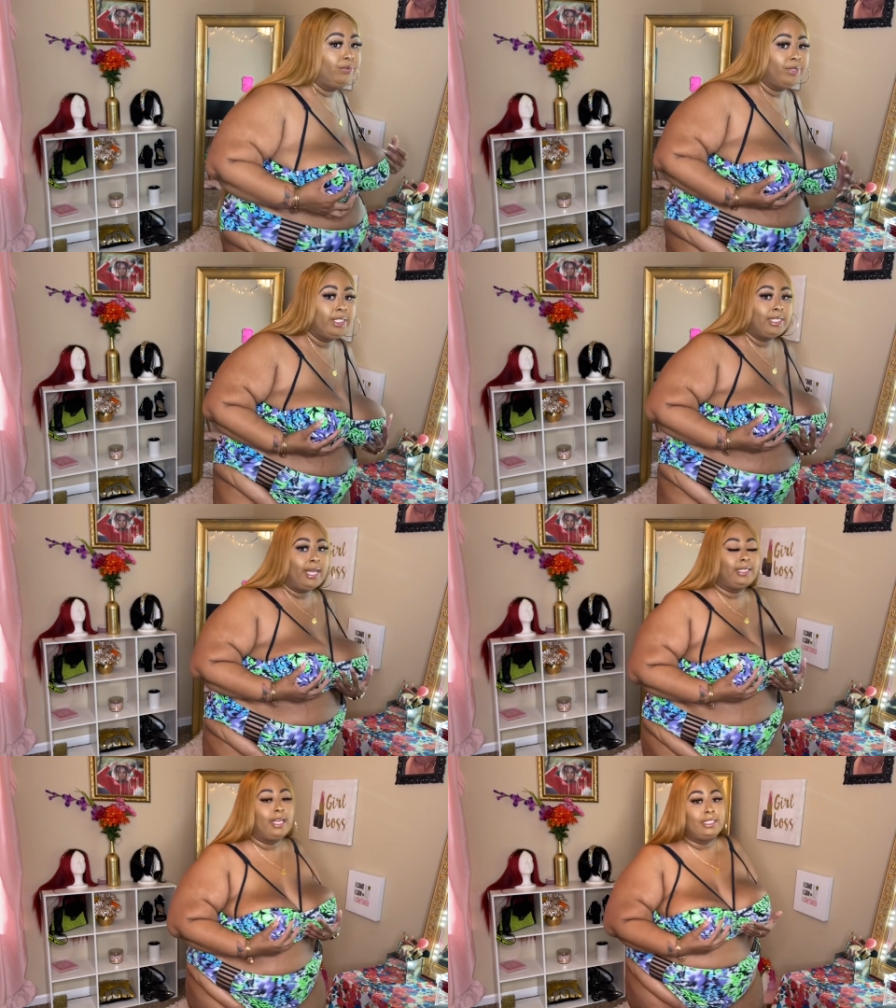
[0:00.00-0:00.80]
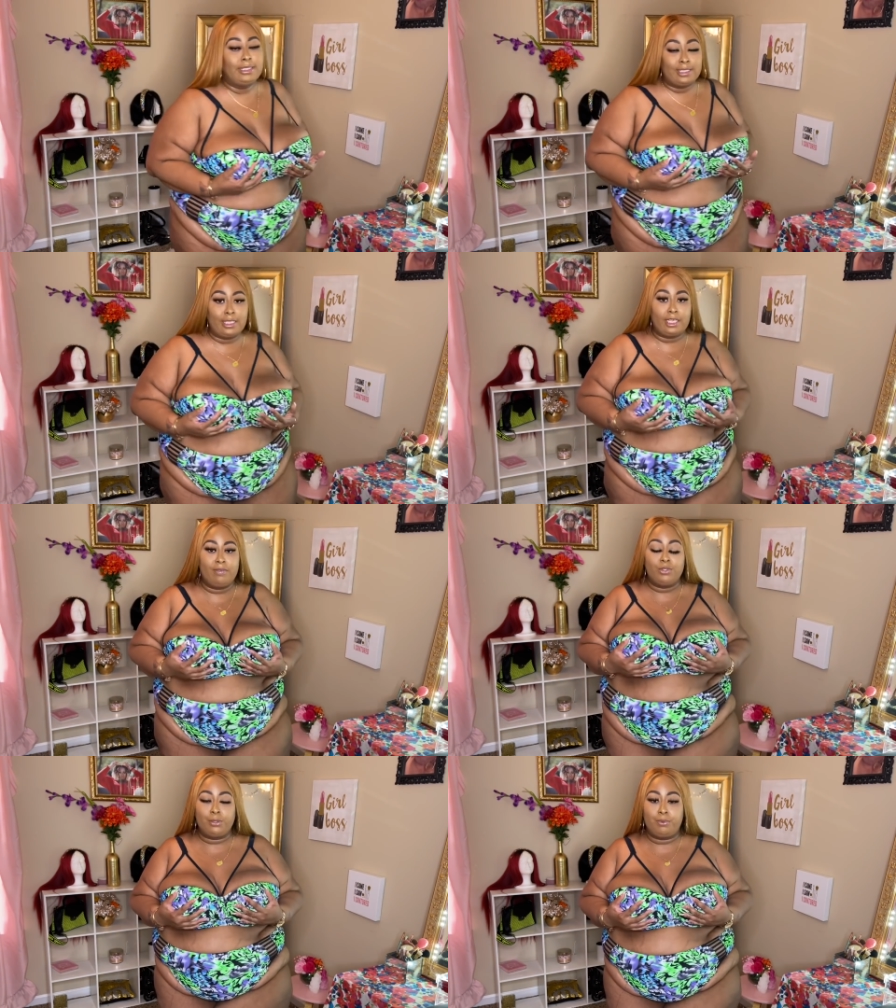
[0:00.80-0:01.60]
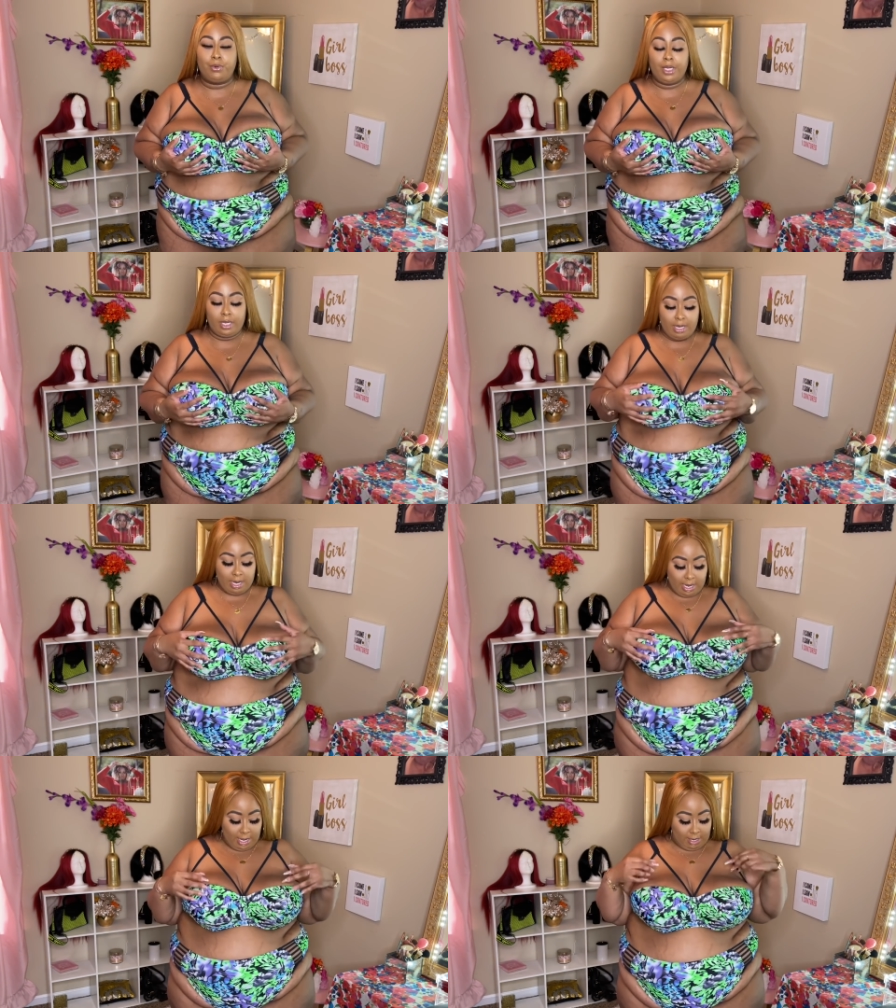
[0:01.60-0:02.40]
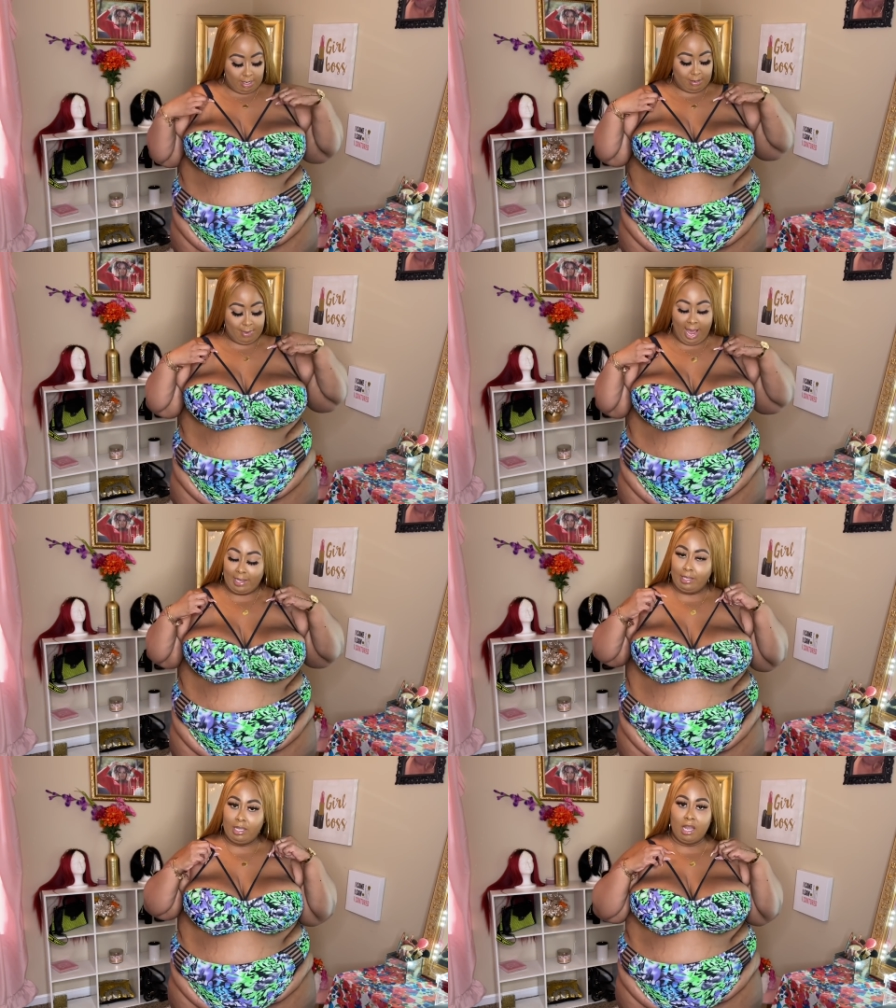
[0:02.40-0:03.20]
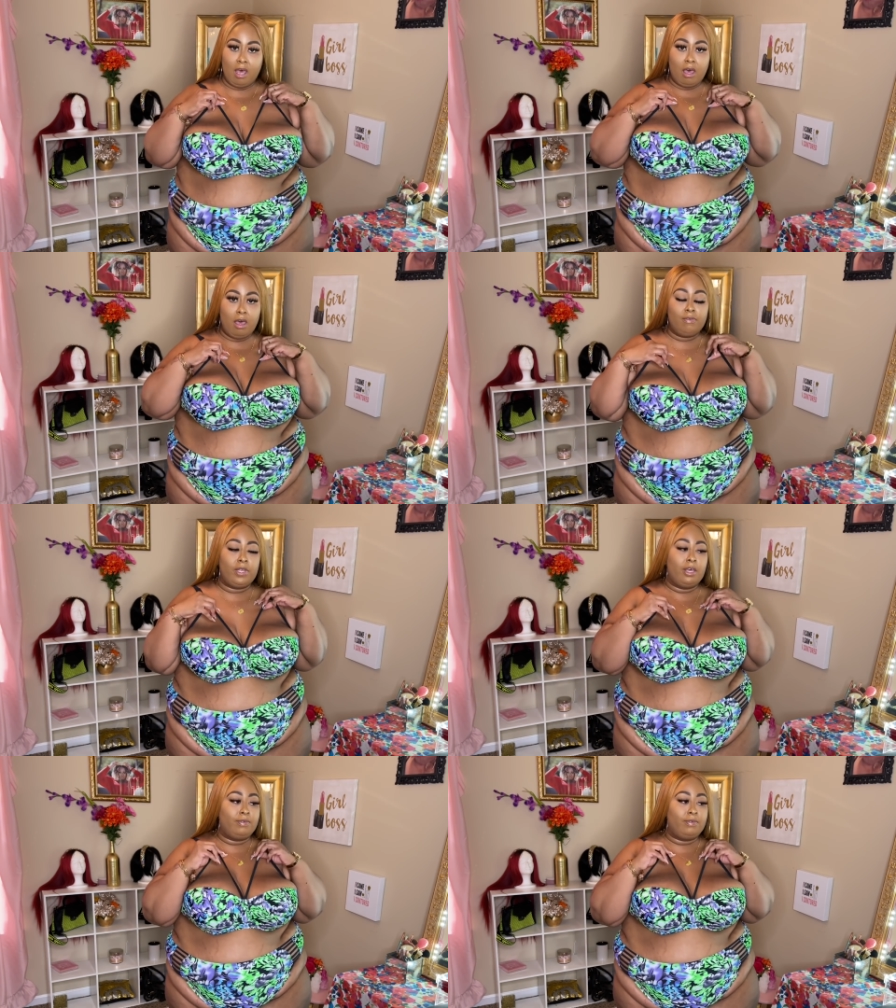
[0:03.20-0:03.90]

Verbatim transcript: really like that because that's going to give you support. Um, I love, love,